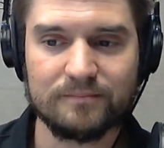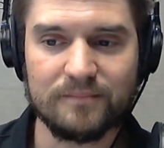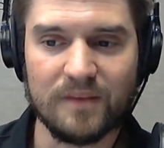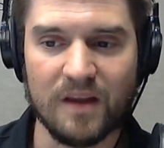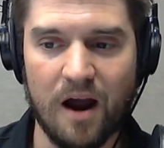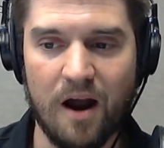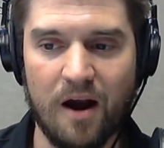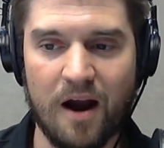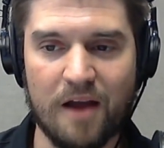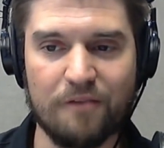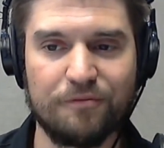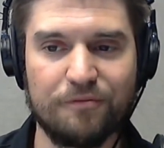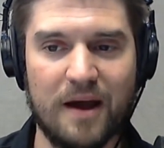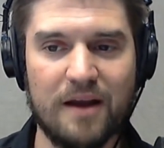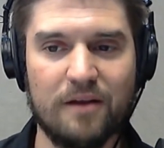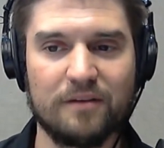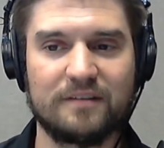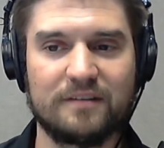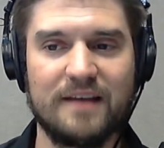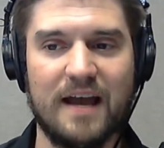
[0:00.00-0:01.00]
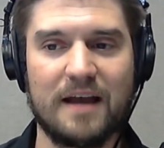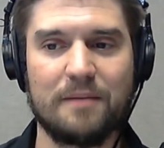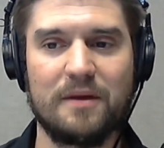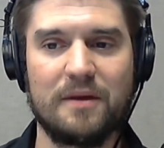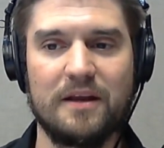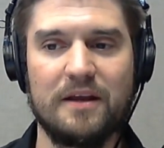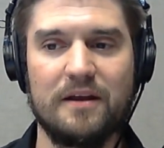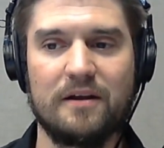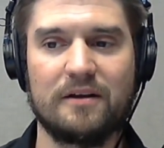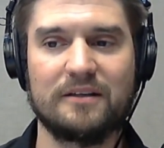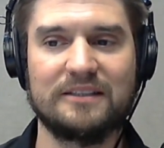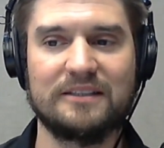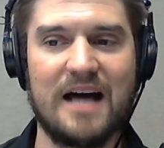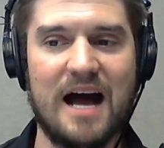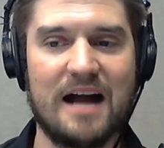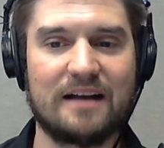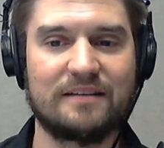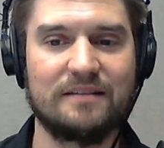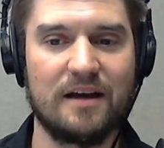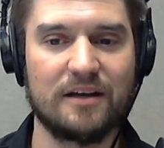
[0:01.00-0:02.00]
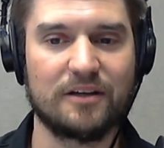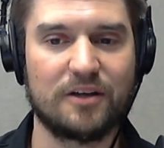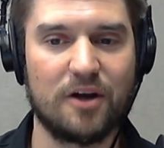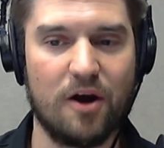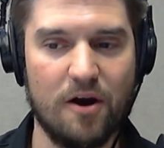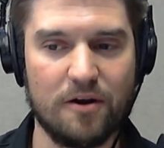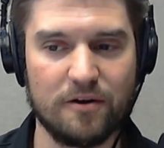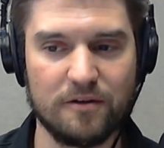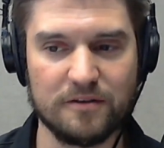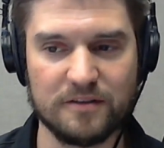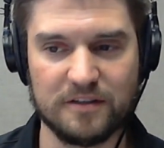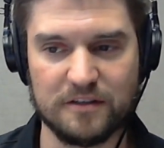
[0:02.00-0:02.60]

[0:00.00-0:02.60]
All right, final segment here, Locked On Cardinals.